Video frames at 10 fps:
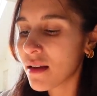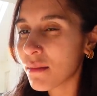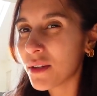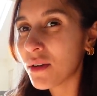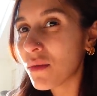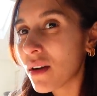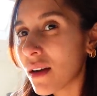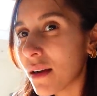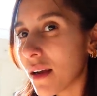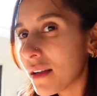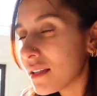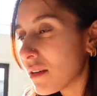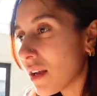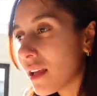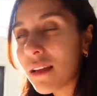But you know what I
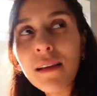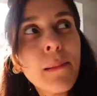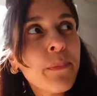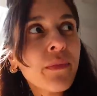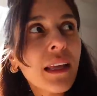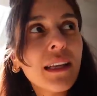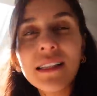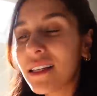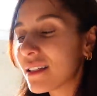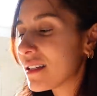don't like? Listening